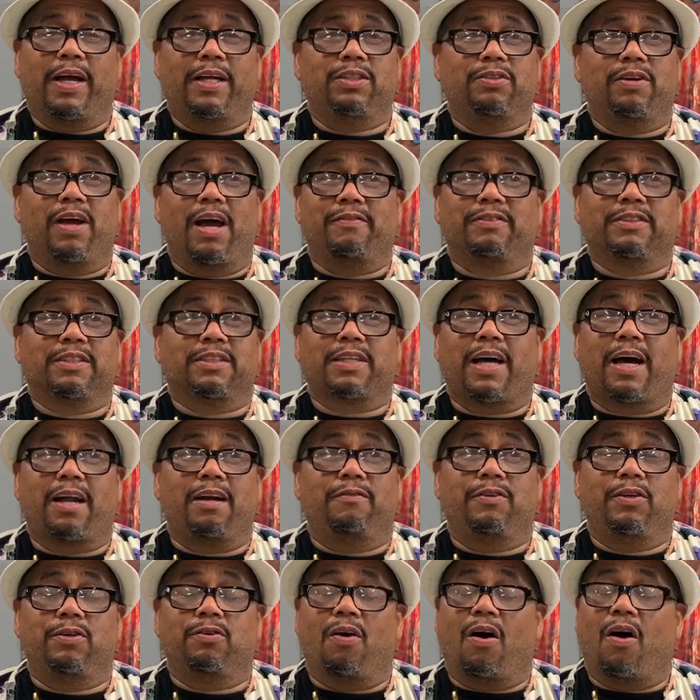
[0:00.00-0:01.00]
and you have inside
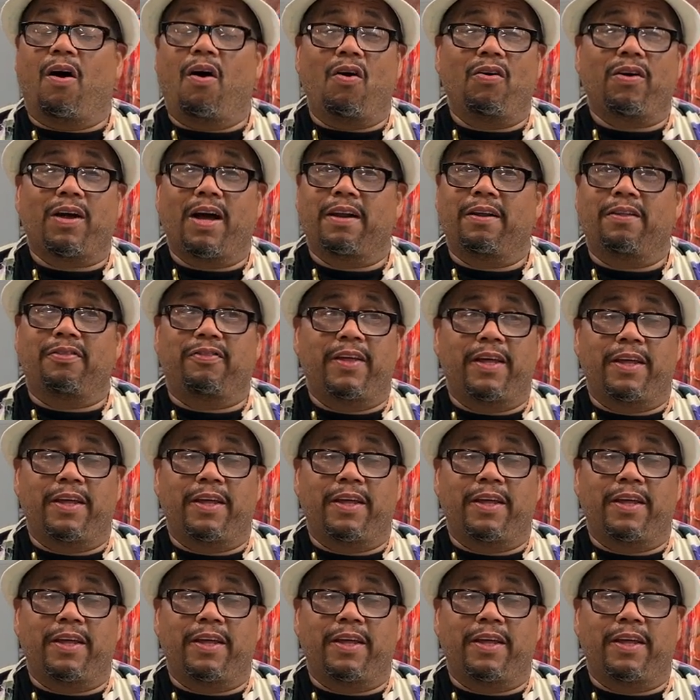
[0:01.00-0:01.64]
of you all kind of